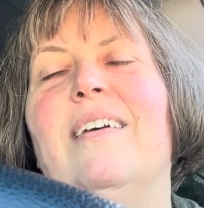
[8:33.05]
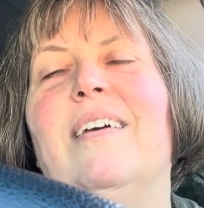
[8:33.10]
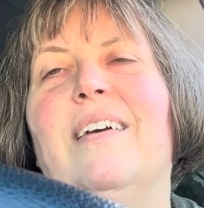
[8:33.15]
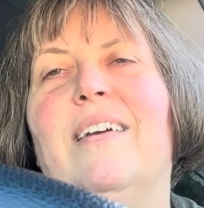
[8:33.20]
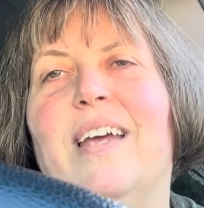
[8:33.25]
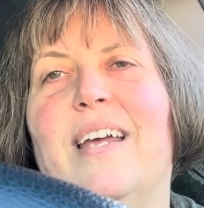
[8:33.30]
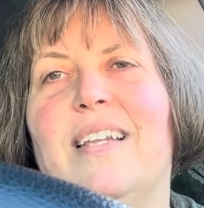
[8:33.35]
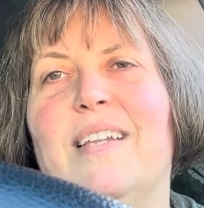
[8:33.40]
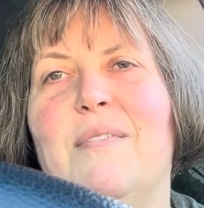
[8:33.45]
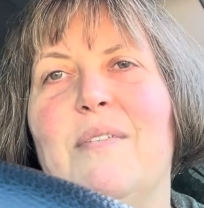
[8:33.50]

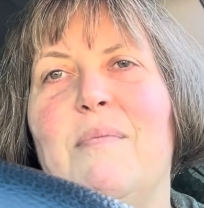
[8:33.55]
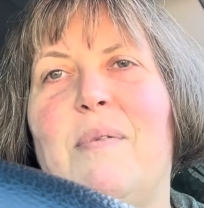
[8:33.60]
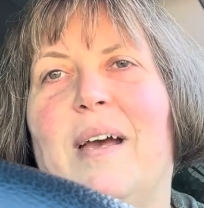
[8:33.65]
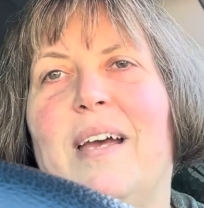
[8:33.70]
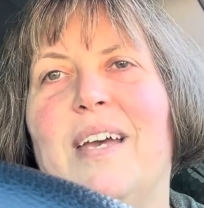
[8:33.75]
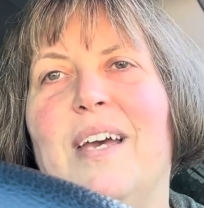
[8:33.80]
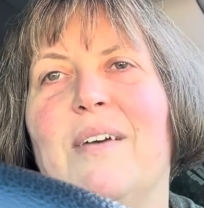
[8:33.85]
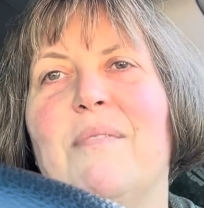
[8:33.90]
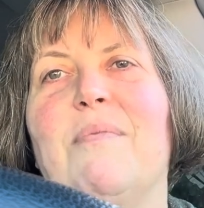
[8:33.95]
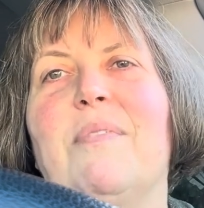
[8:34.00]
let me
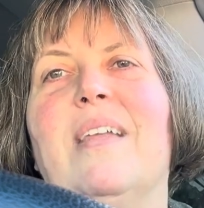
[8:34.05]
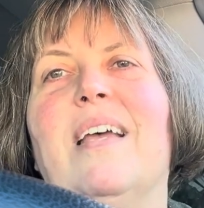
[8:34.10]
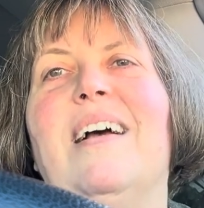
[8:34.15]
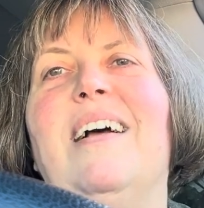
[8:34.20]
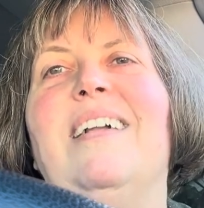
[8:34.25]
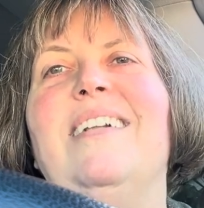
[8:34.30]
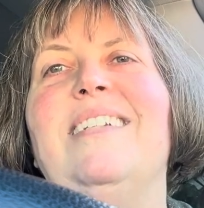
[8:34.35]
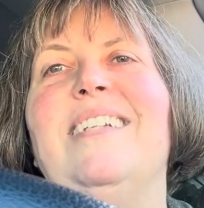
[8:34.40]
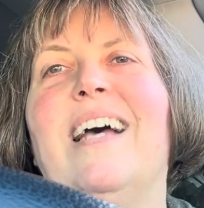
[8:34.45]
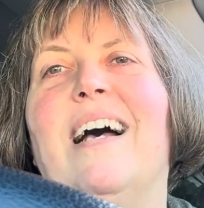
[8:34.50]
back up.
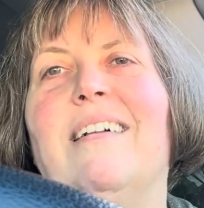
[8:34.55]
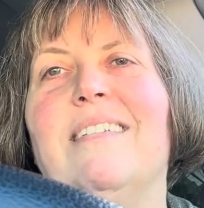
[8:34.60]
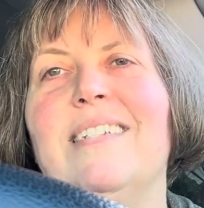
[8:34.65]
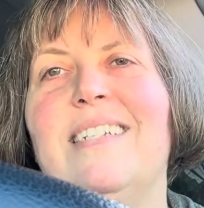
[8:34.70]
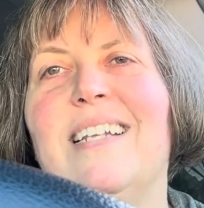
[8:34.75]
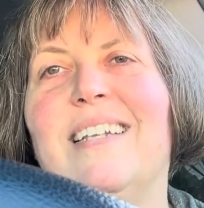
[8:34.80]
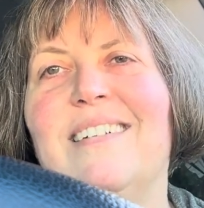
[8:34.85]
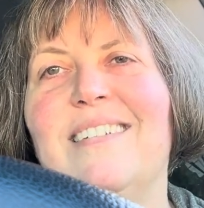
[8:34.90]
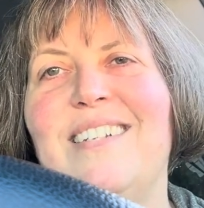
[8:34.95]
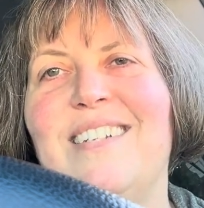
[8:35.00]
Down
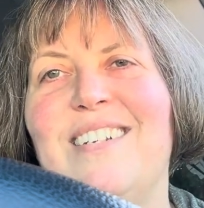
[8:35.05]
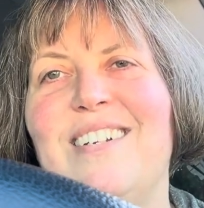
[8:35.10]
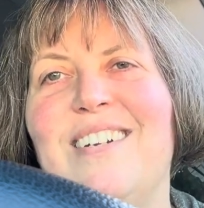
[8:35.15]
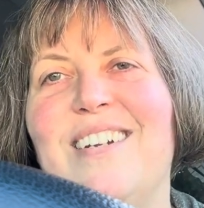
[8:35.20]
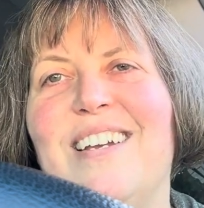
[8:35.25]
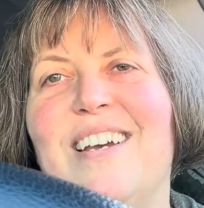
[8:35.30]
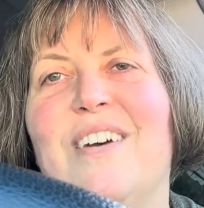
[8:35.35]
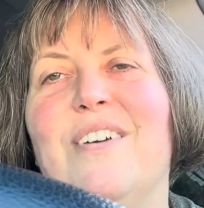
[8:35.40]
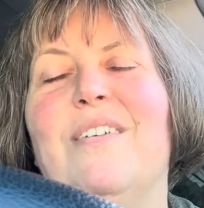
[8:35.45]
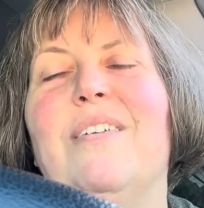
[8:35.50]
Cellar
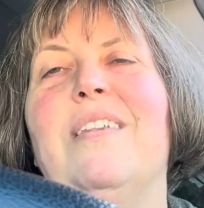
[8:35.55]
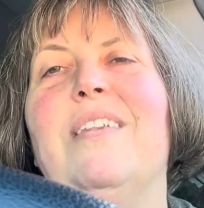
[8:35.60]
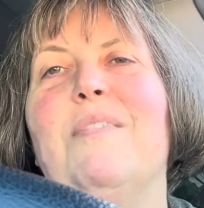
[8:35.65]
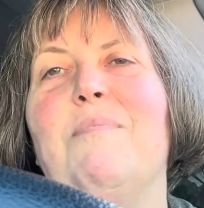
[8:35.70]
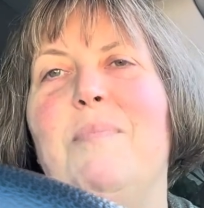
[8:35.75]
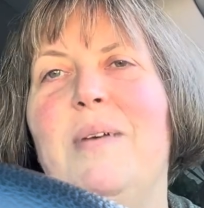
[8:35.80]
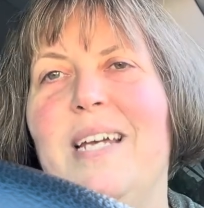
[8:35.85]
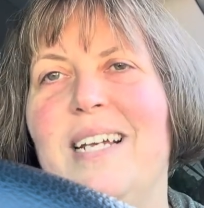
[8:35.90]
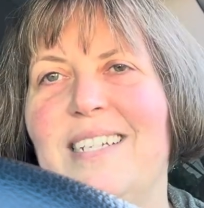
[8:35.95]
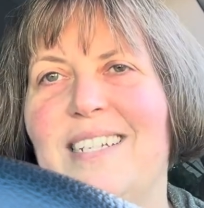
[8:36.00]
Studio, the
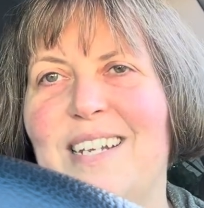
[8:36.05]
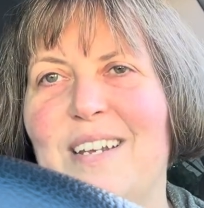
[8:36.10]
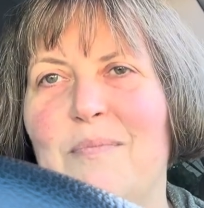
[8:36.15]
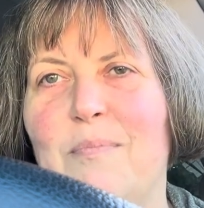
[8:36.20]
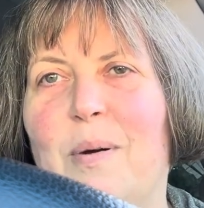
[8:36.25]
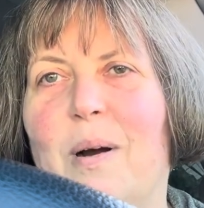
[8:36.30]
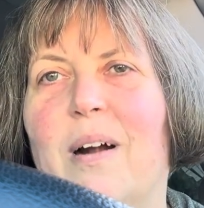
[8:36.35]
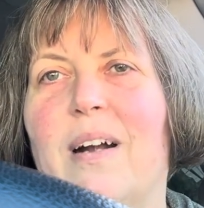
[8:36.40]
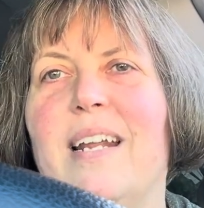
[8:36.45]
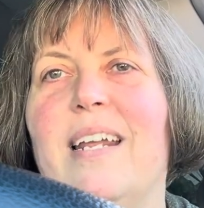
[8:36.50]
Pigskin
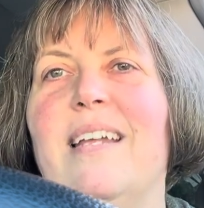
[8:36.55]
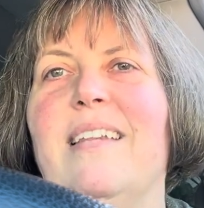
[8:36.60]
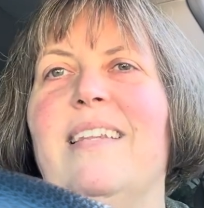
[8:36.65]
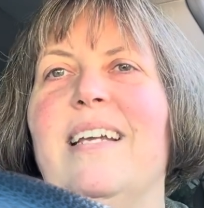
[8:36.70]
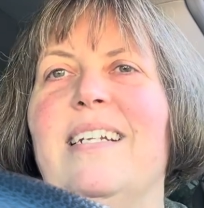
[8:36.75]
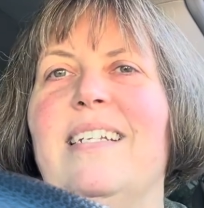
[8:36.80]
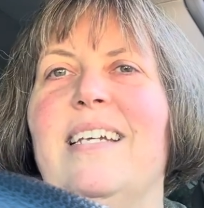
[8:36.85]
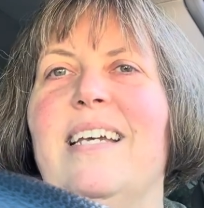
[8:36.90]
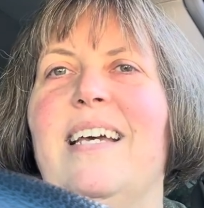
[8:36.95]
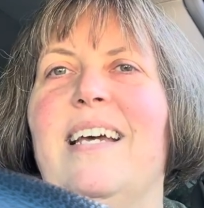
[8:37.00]
Party,
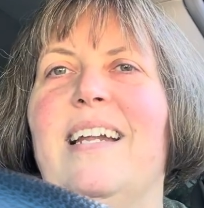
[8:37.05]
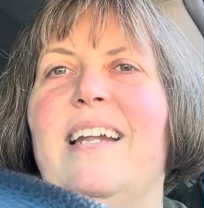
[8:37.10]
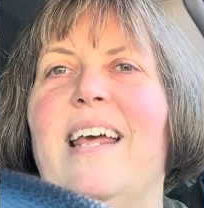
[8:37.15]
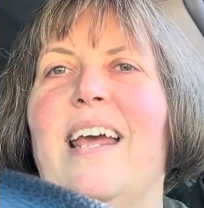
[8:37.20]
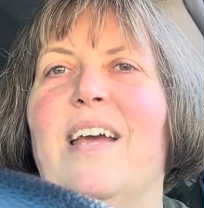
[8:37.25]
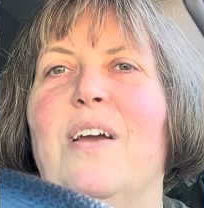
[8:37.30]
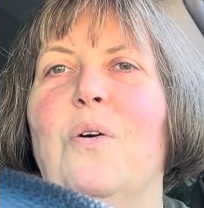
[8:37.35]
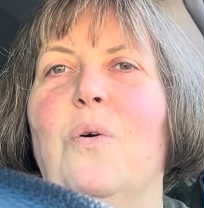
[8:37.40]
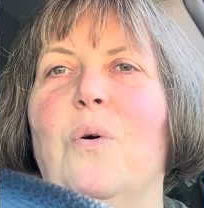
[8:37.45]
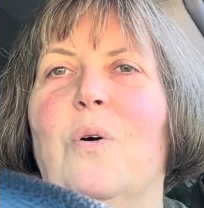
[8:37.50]
they did
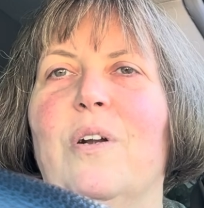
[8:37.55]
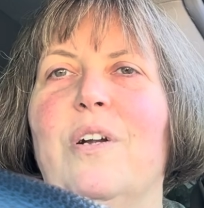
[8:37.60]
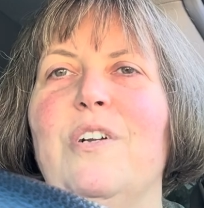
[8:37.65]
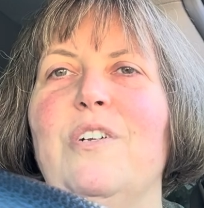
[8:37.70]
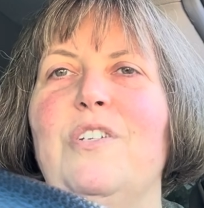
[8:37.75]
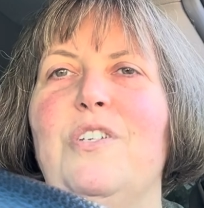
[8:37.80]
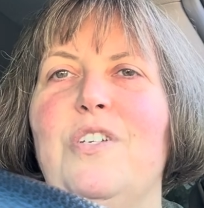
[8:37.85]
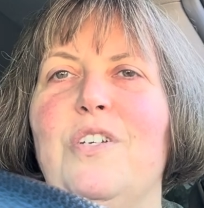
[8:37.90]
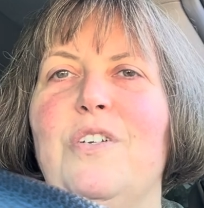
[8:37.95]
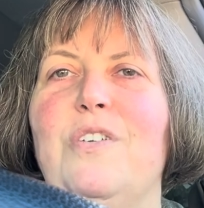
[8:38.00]
a
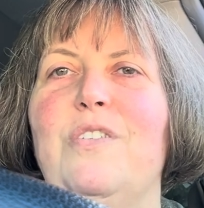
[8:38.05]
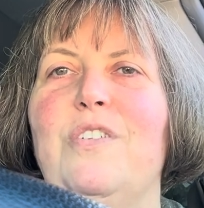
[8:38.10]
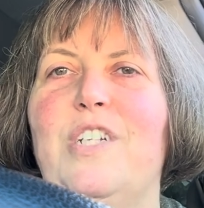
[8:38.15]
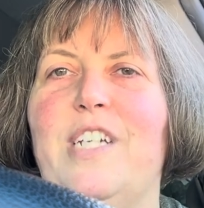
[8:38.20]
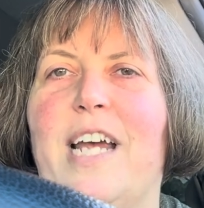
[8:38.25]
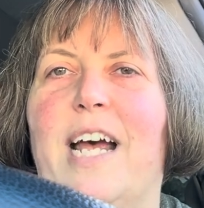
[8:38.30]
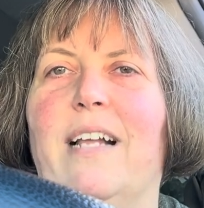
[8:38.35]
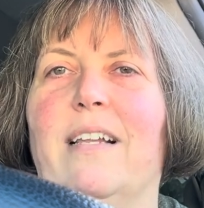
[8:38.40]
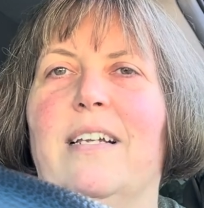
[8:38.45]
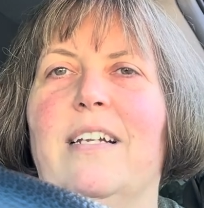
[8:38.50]
Q2
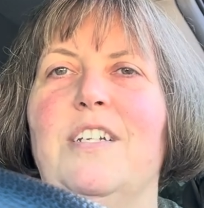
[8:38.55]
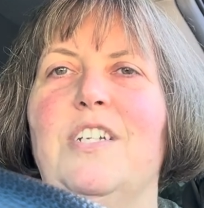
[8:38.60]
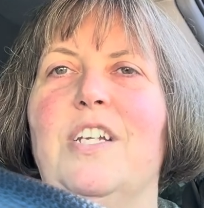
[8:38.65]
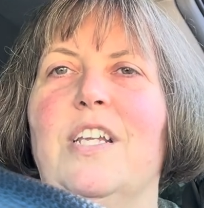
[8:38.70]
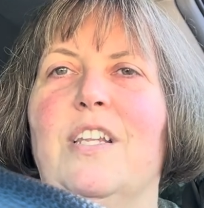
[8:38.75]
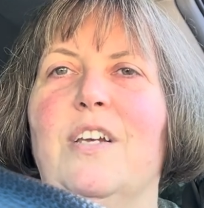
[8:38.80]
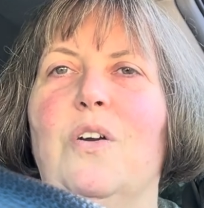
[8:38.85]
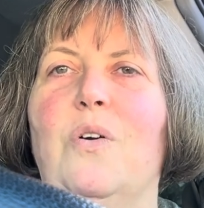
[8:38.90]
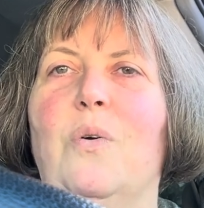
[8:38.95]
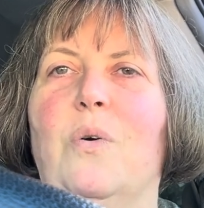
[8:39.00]
challenge,
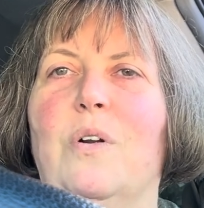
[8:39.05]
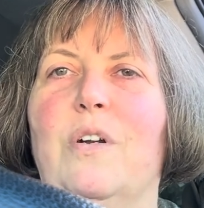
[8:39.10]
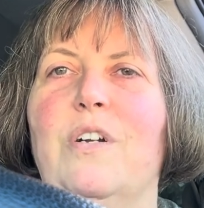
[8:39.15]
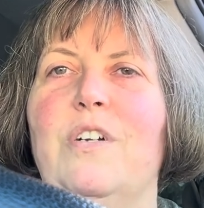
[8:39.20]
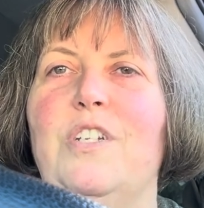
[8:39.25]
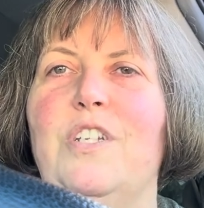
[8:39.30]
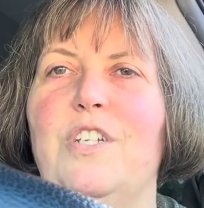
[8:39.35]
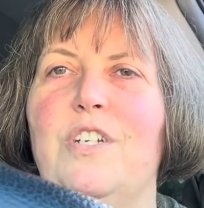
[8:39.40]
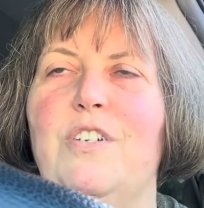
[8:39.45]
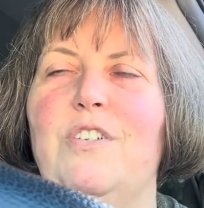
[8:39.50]
and the
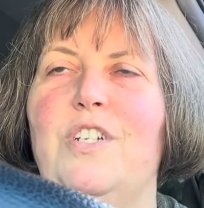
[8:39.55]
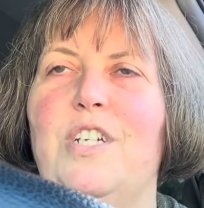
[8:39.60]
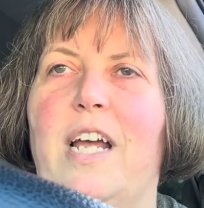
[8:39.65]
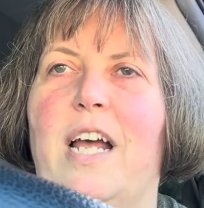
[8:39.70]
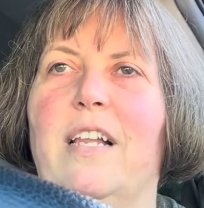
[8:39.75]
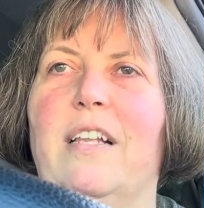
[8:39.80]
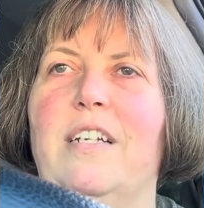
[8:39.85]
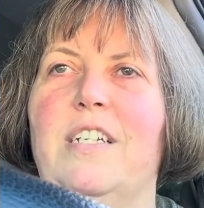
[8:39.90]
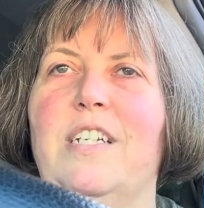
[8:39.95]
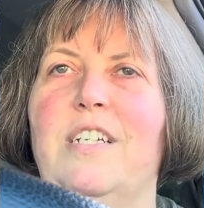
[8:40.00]
Q2
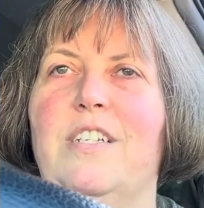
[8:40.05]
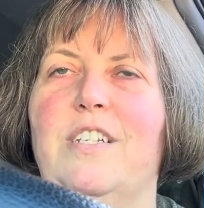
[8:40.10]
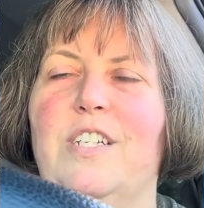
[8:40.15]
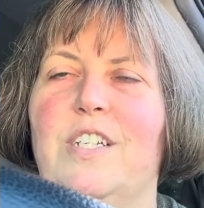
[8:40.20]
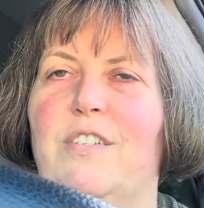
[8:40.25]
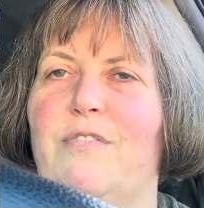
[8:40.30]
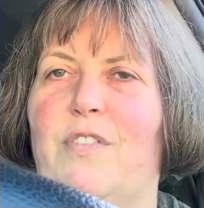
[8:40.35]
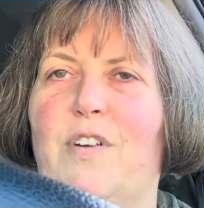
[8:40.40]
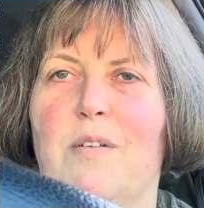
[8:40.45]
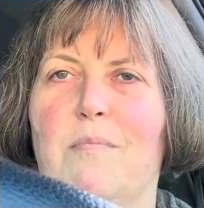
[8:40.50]
challenge is
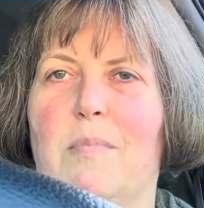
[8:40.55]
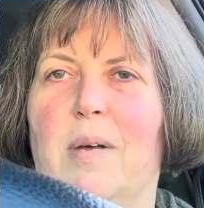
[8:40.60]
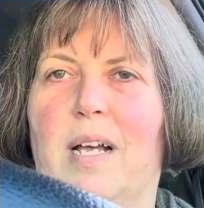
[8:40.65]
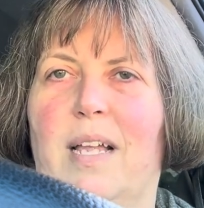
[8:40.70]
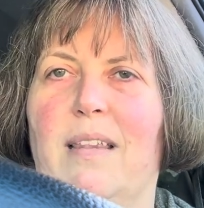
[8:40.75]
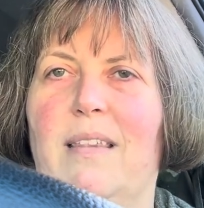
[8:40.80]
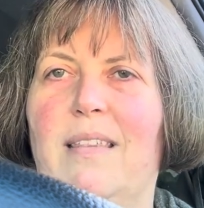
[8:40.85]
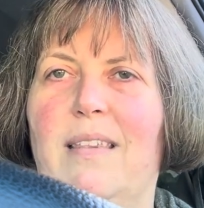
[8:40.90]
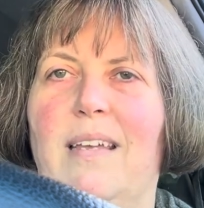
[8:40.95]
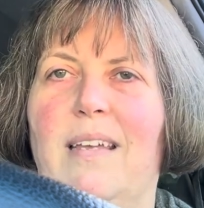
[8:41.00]
just for a month,